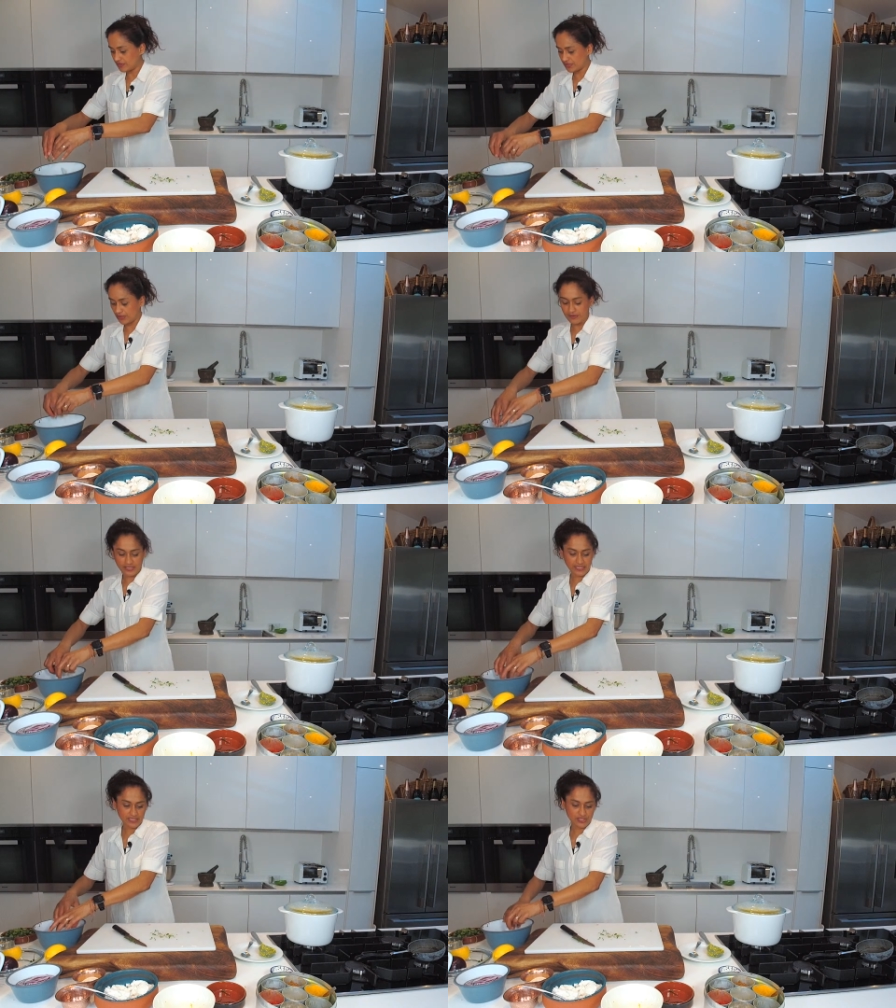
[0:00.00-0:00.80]
is going
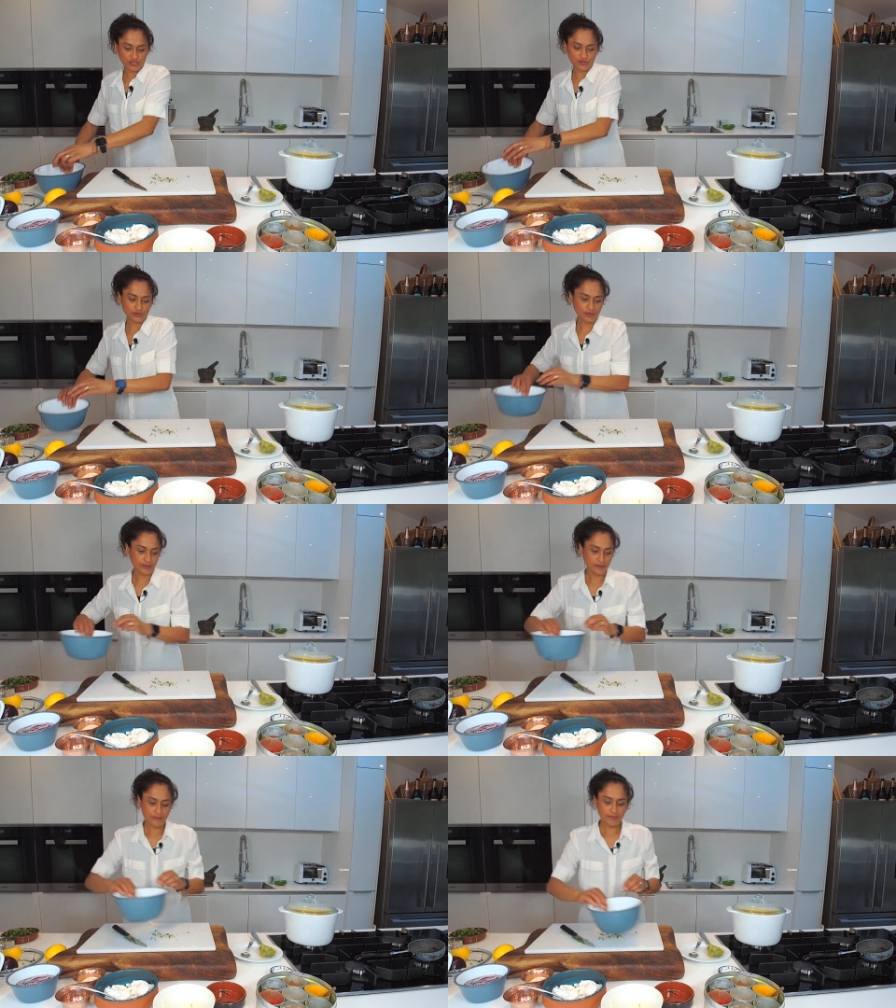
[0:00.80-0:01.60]
into
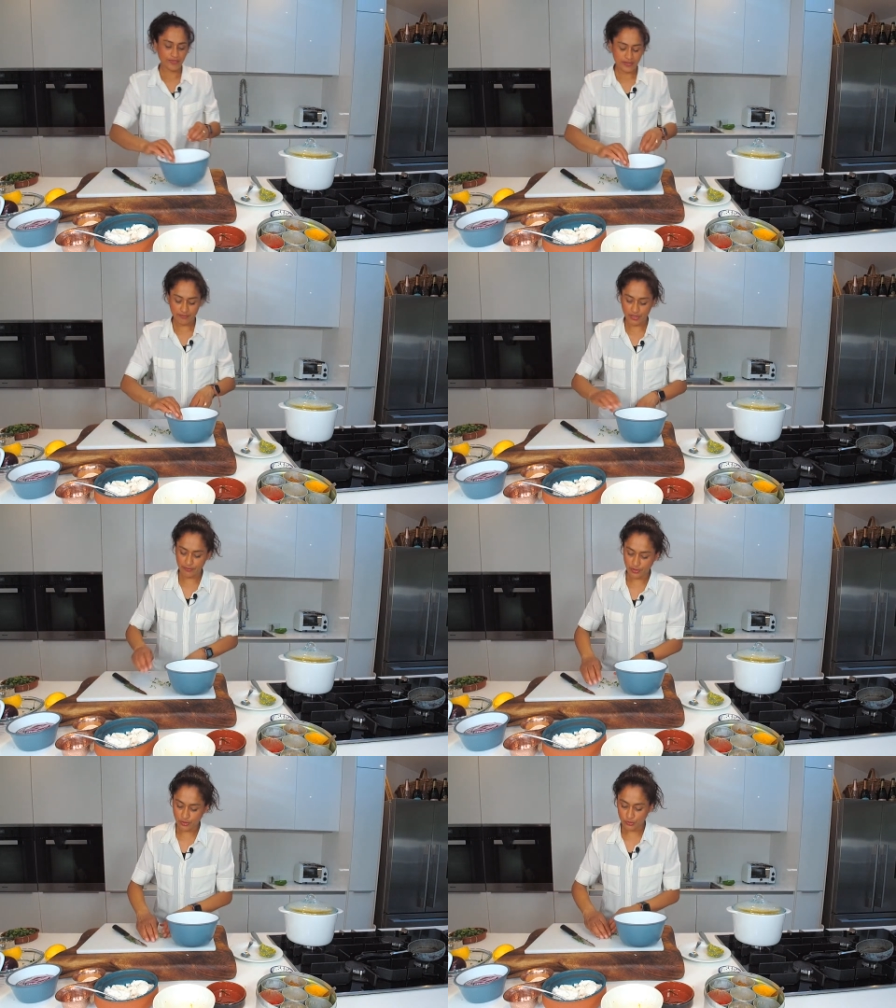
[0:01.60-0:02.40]
my
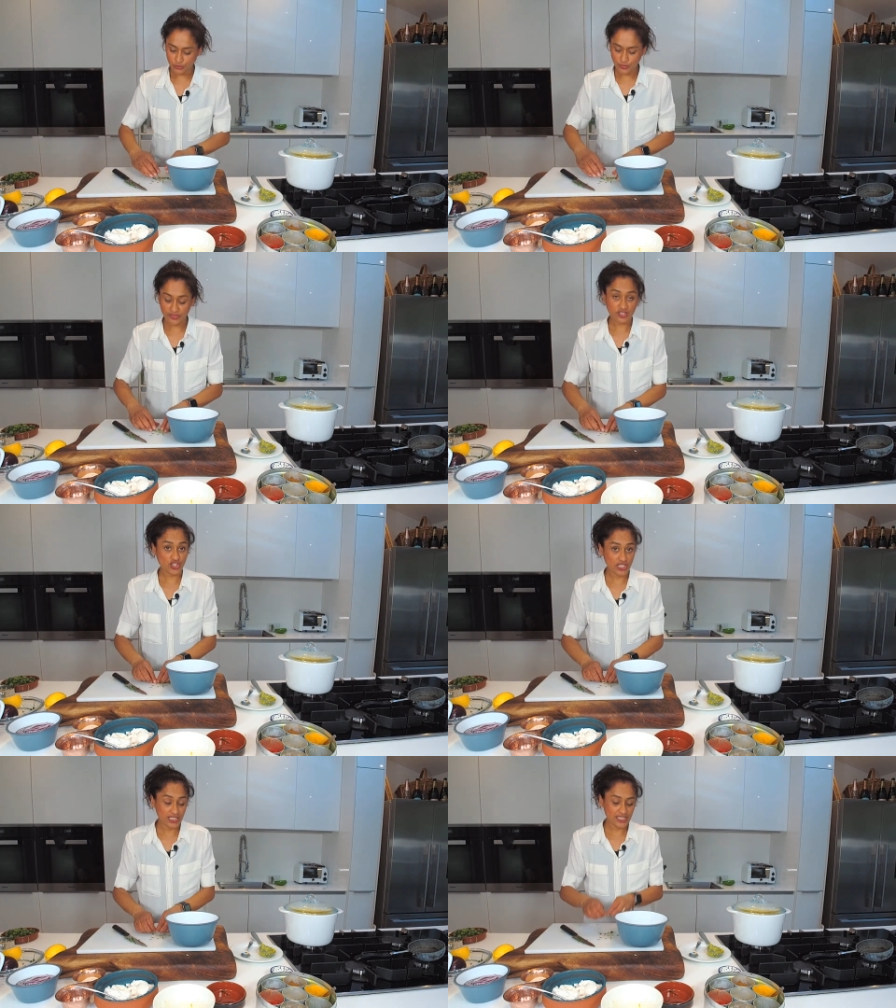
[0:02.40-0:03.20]
bowl with the
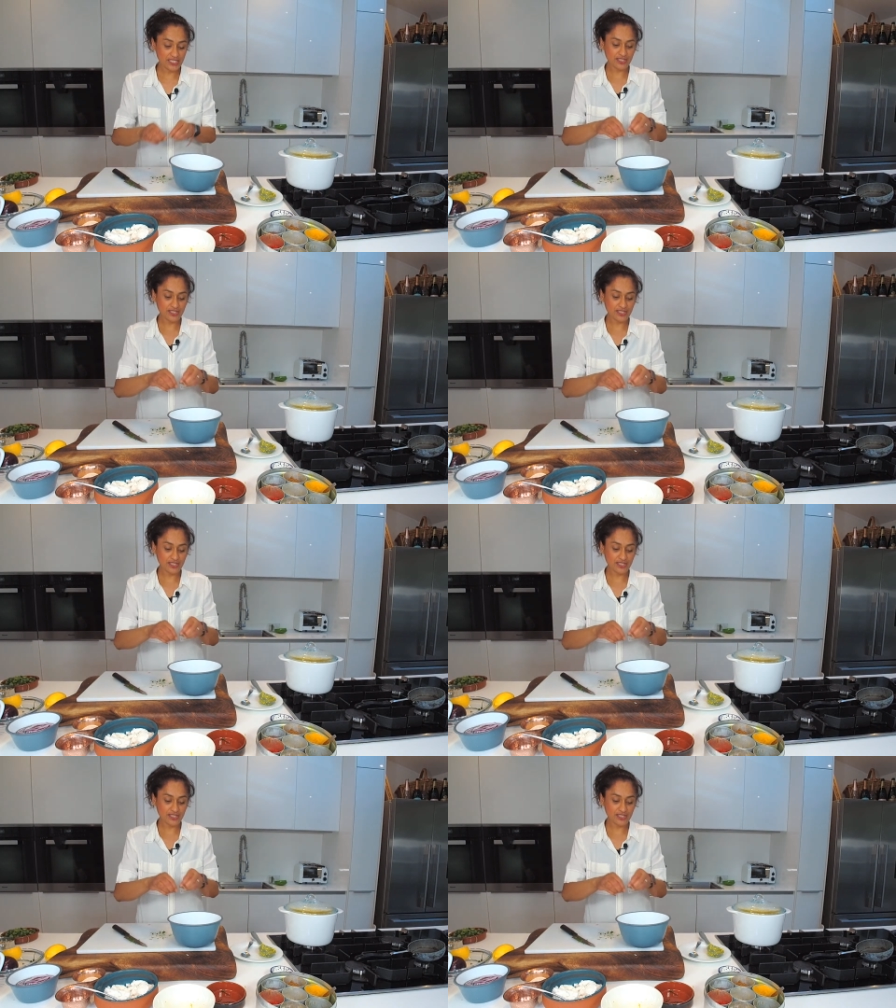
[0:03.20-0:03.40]
chilli.